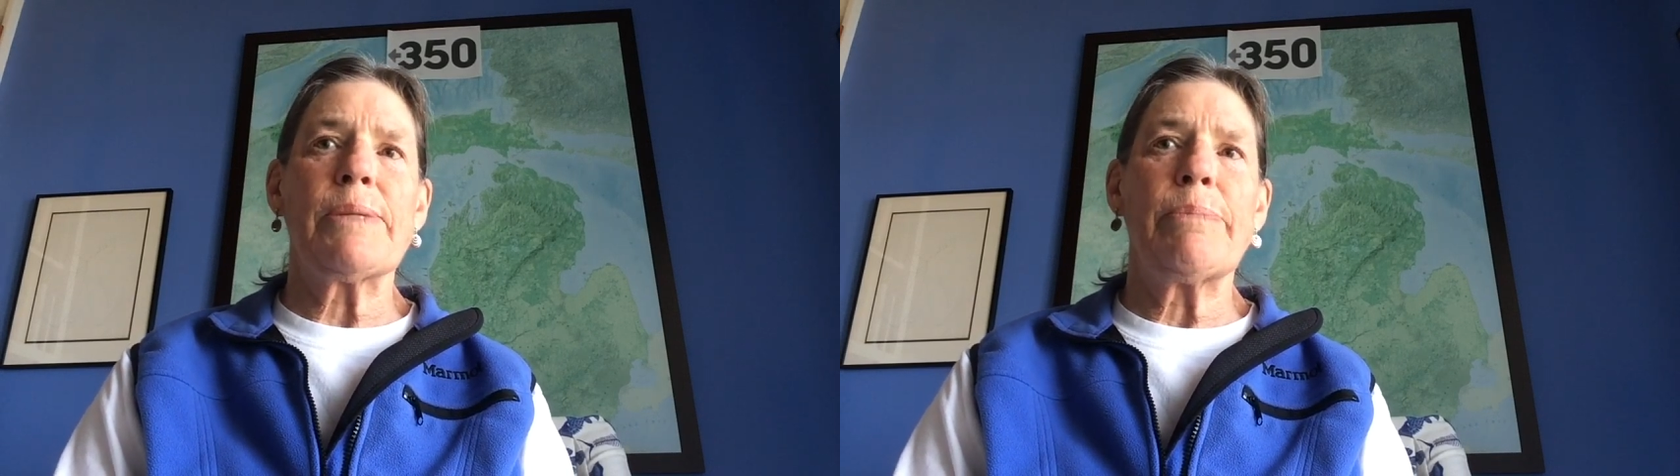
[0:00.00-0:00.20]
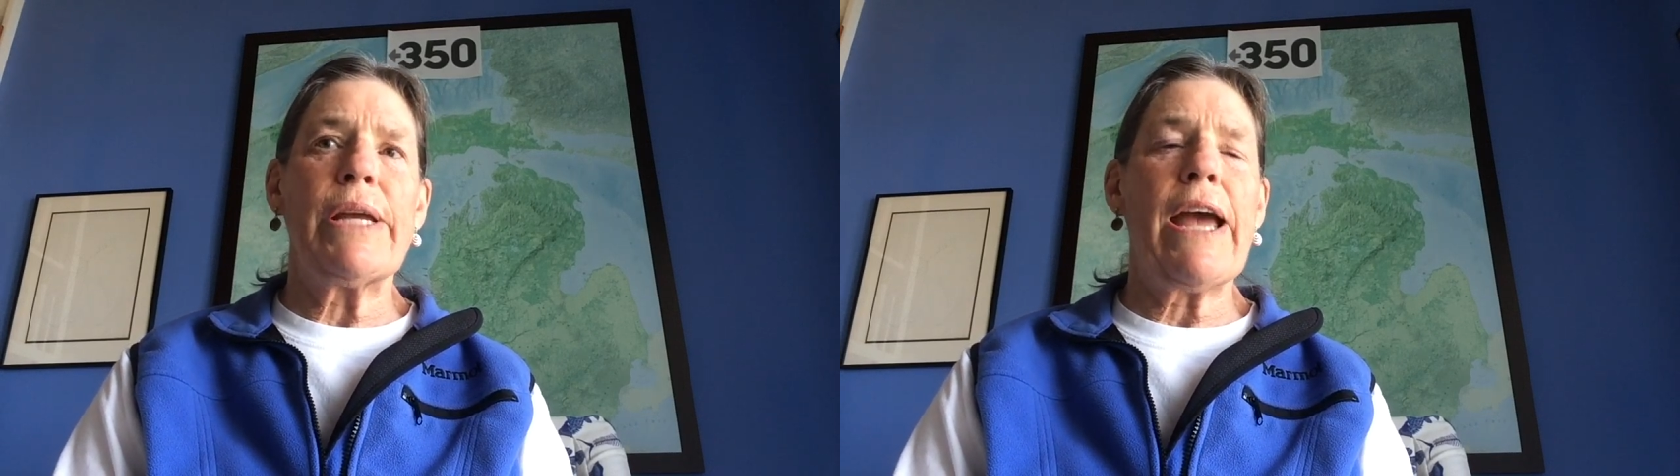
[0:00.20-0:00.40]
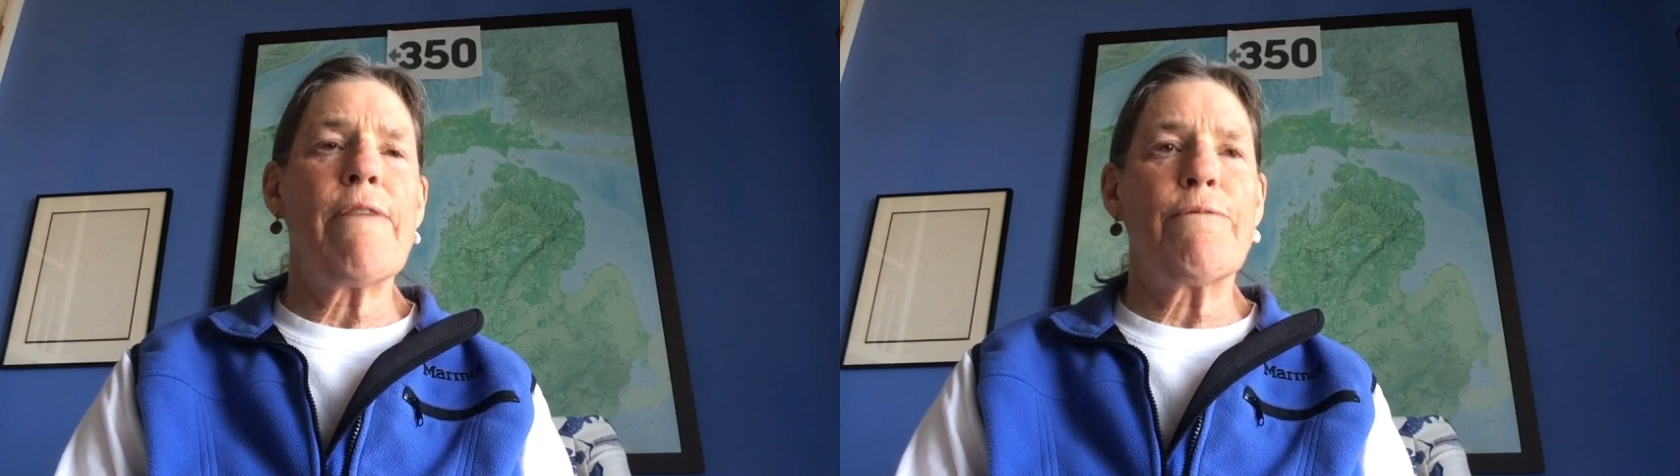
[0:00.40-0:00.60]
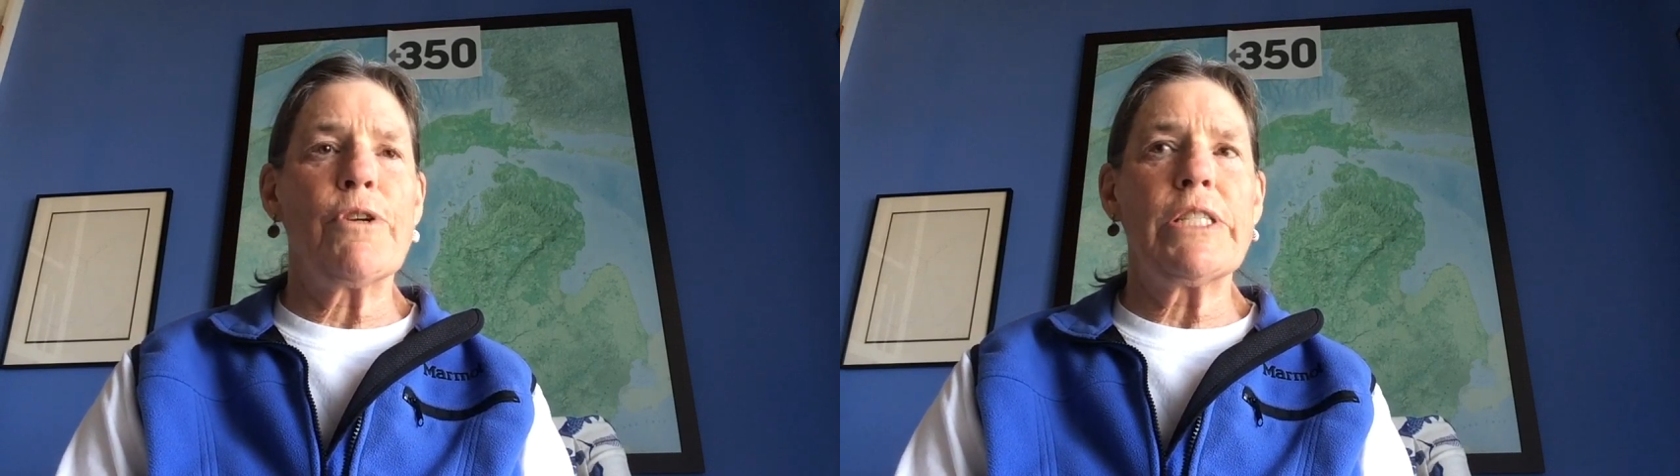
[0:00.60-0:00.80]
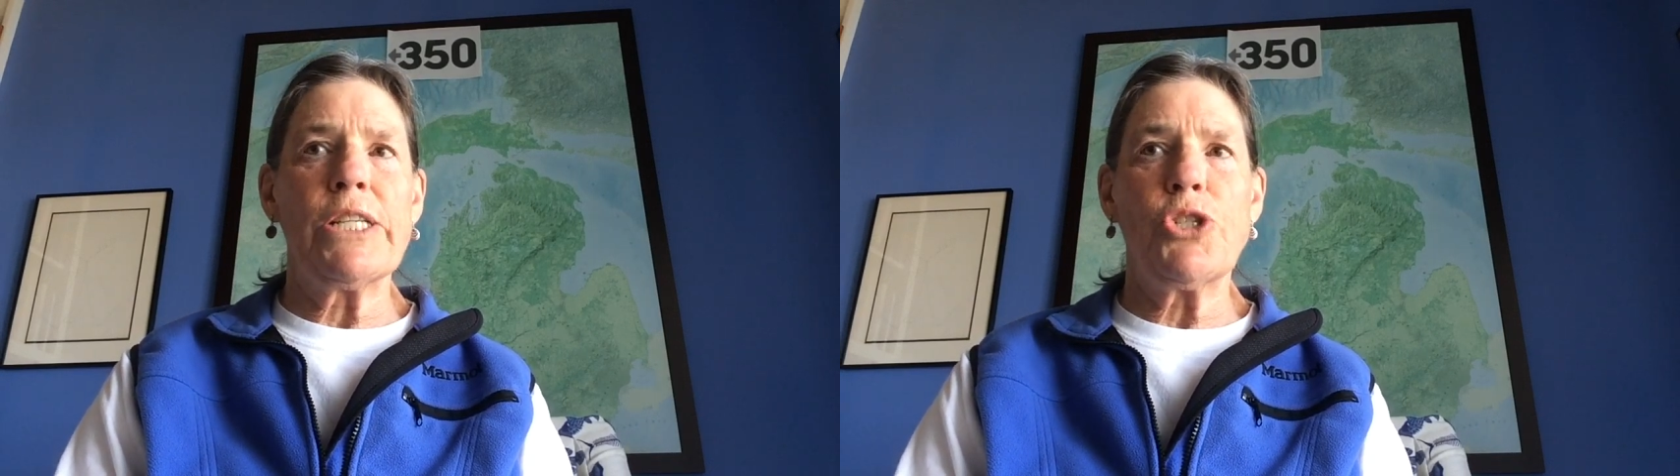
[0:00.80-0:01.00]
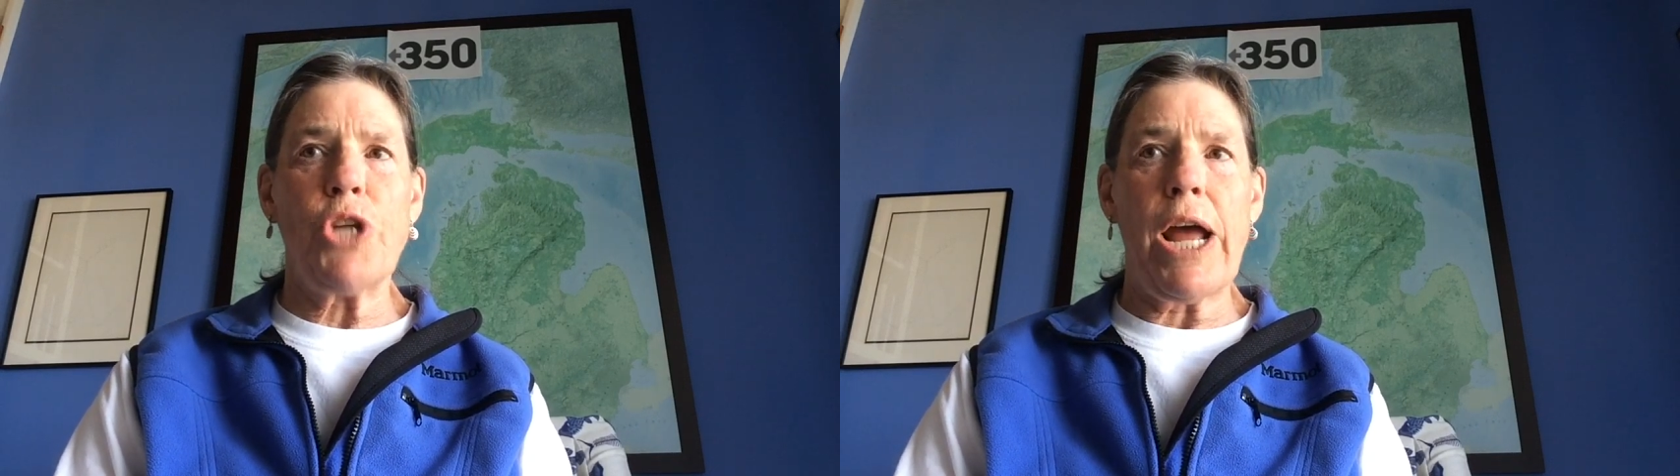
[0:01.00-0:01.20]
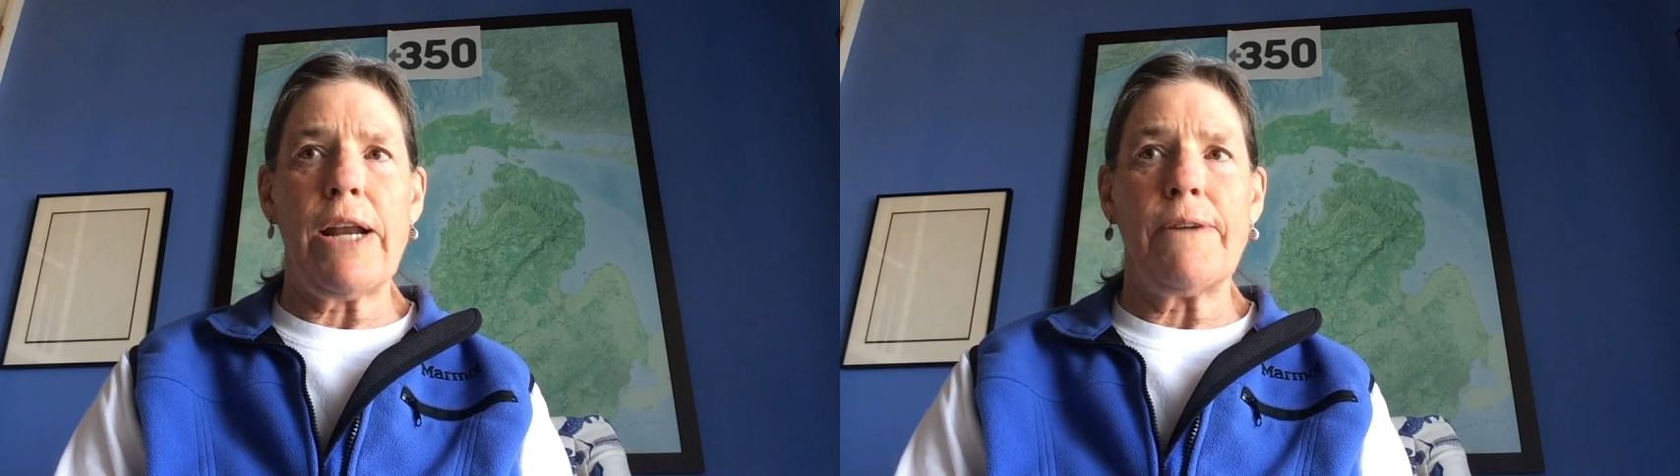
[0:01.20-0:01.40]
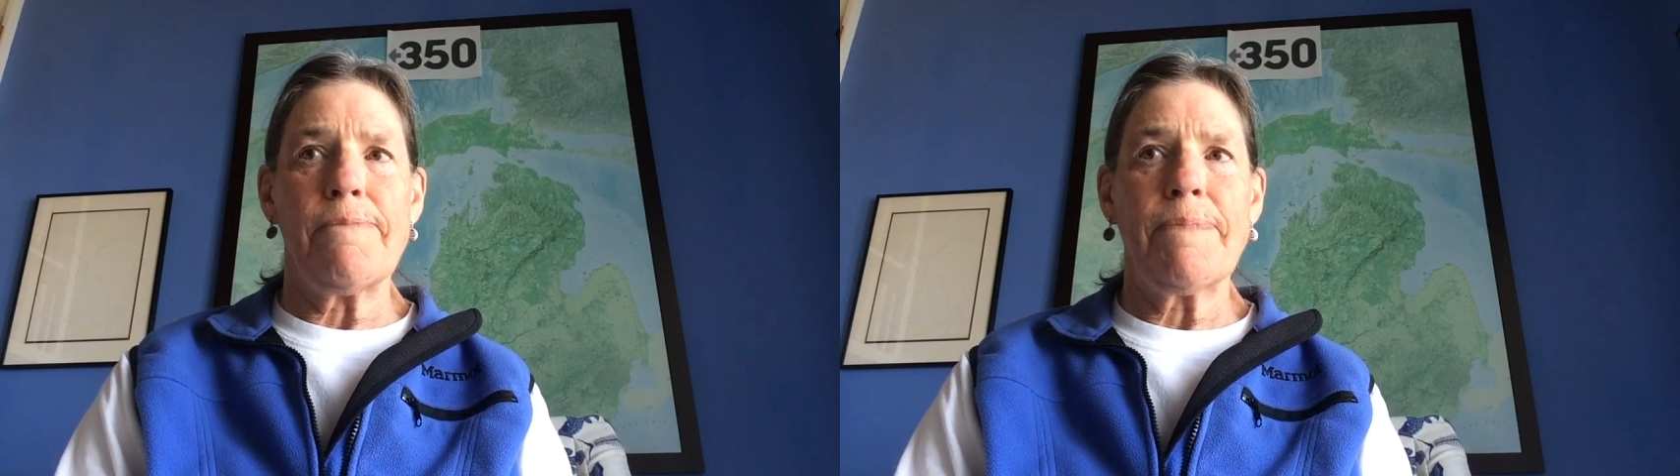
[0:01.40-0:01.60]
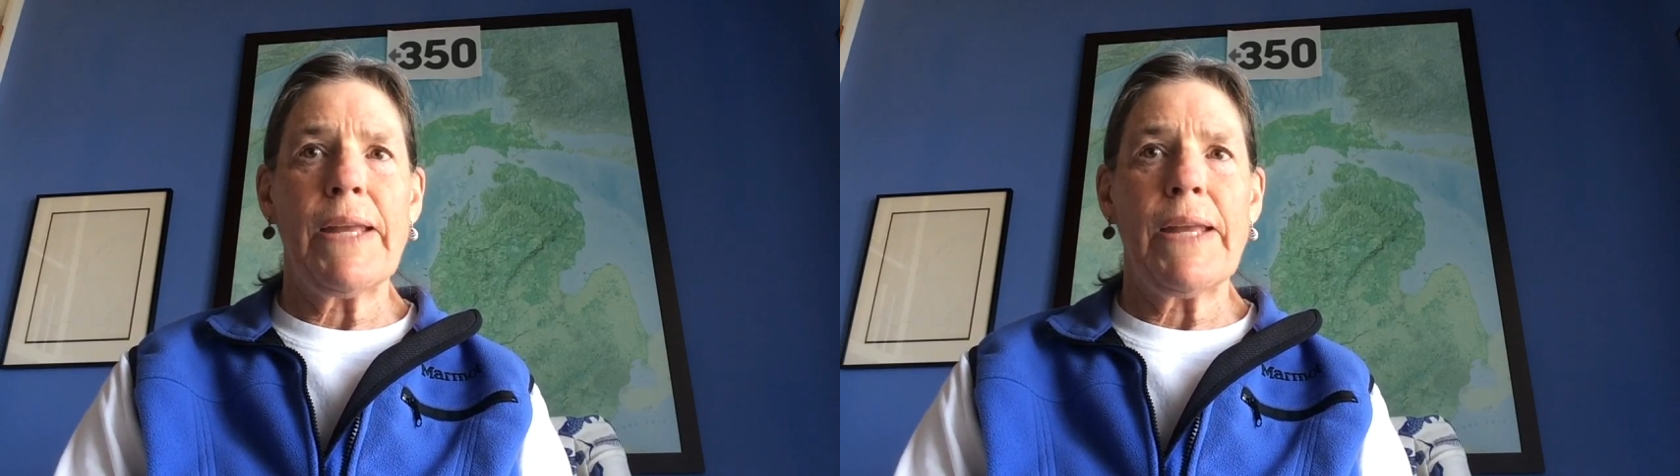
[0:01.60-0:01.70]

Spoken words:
began first in China.